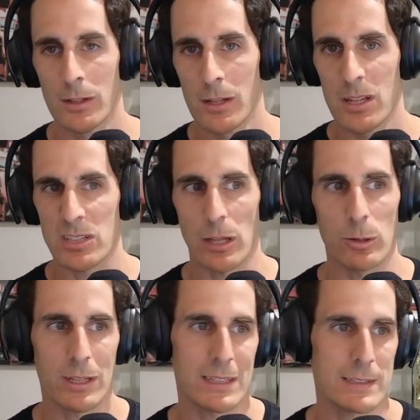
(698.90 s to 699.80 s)
So
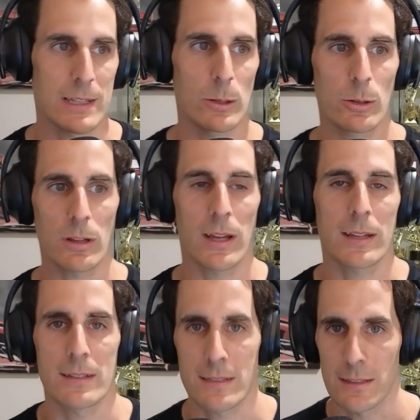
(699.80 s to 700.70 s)
look, it doesn't look like
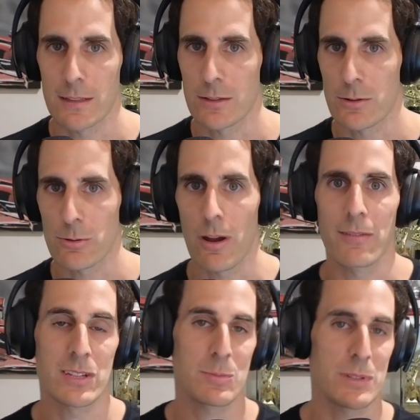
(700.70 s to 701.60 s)
it's a
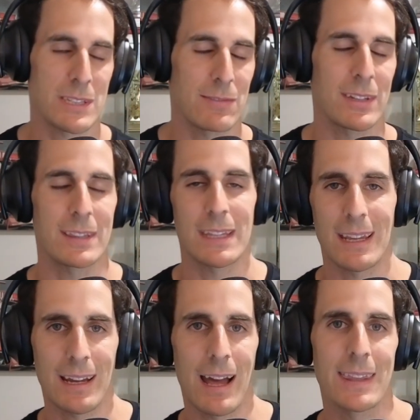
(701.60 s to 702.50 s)
driver-specific thing
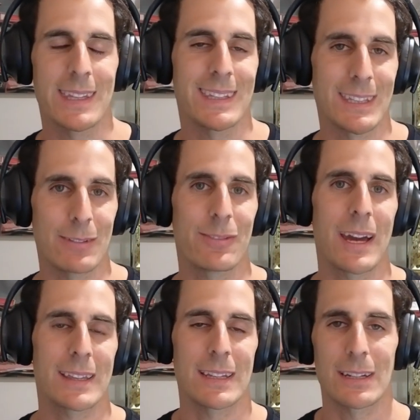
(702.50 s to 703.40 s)
other than the
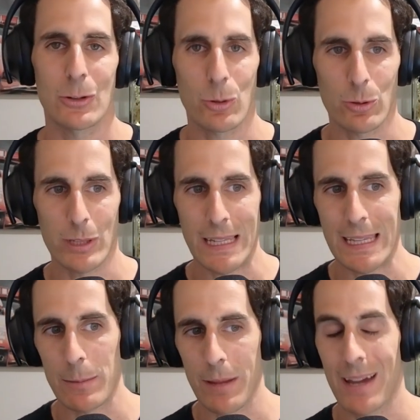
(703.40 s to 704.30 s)
fact that it caught
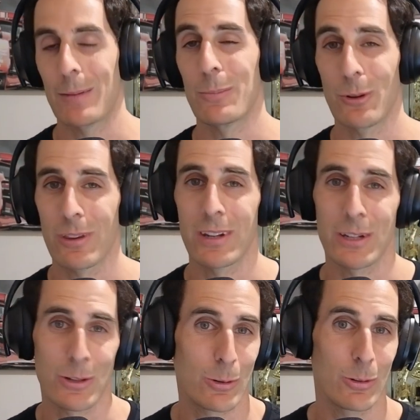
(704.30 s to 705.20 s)
Liam out more than
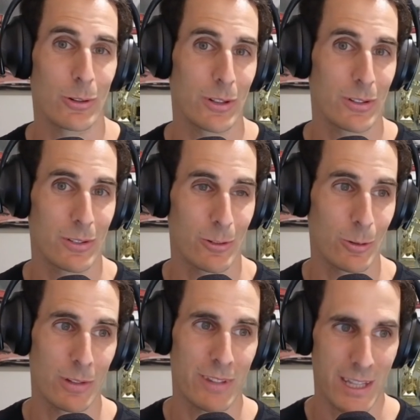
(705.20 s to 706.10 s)
it caught all
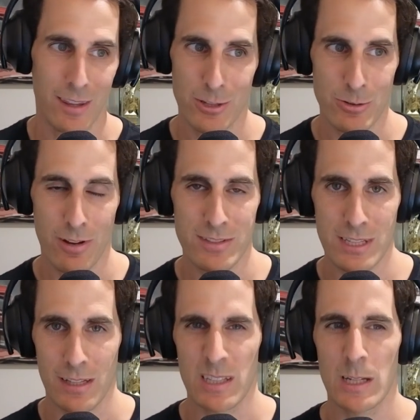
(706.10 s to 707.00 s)
of the other drivers
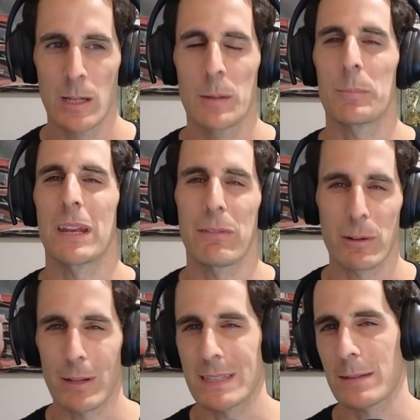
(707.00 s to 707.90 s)
out. But
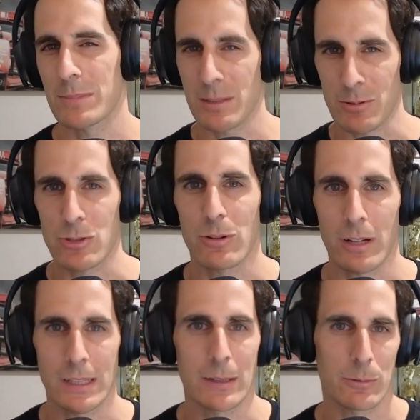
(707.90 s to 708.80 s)
everyone seems to be
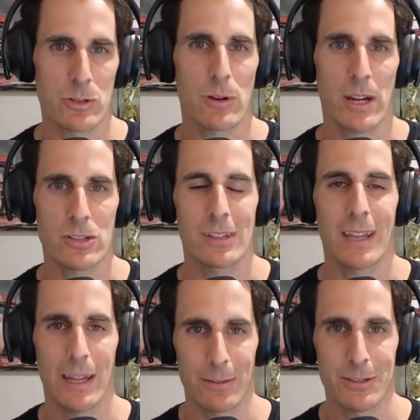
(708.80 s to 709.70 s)
struggling with traction
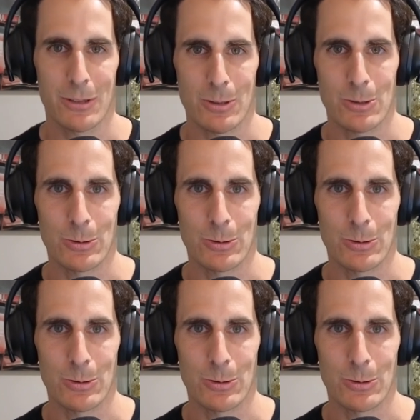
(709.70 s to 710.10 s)
out of turn 2.